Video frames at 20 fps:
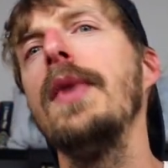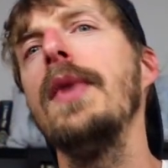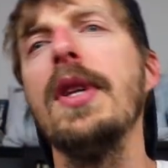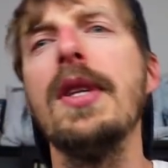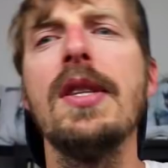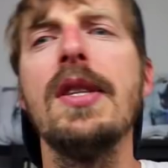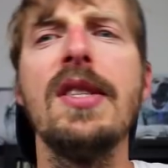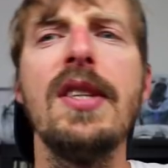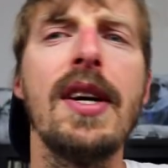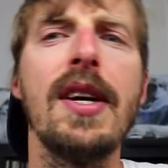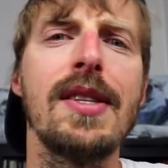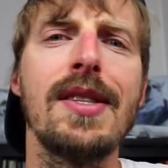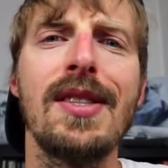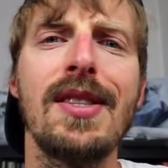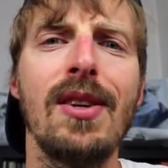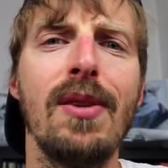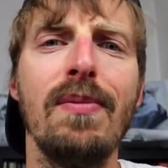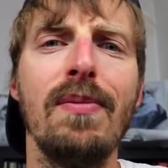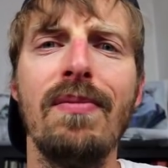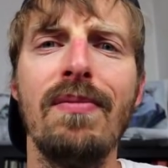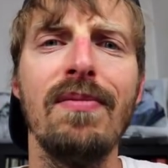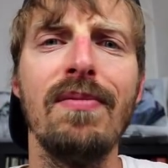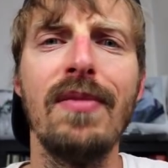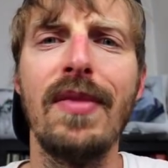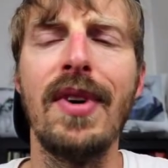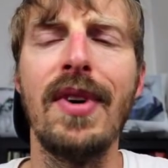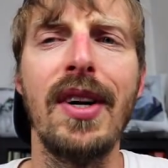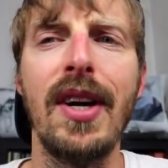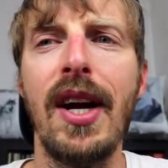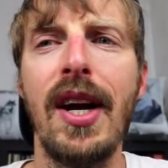This is just some
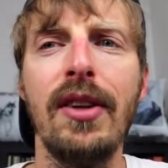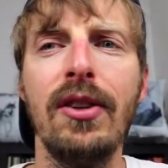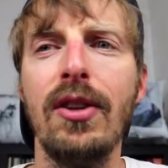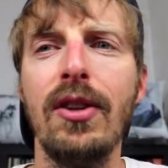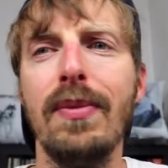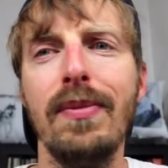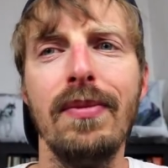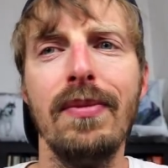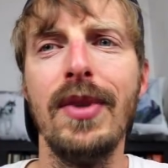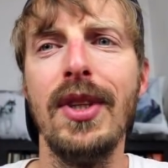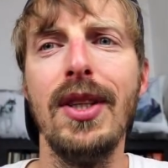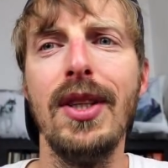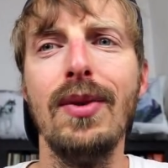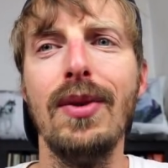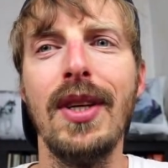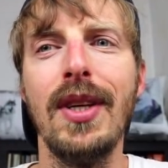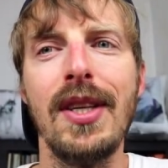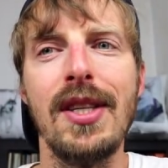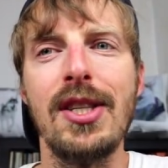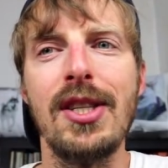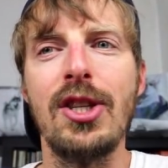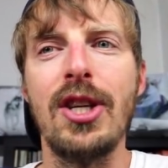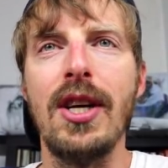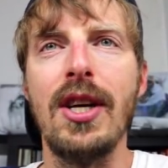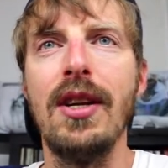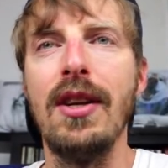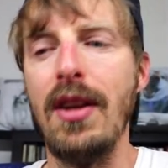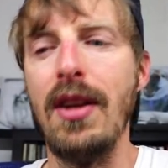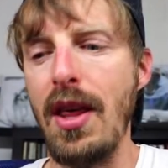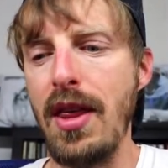random Unix
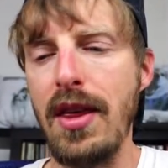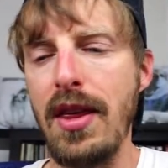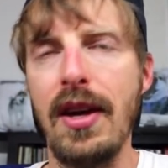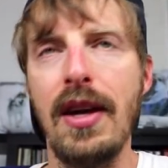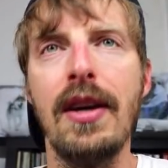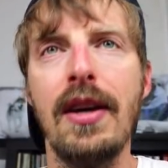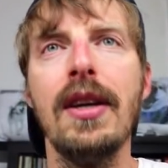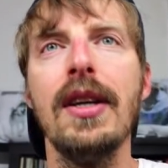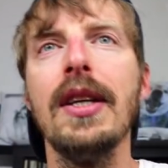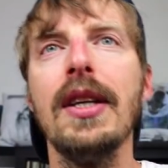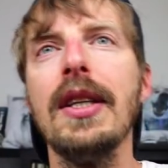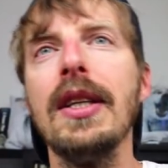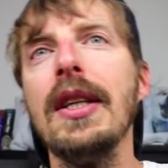shell thing.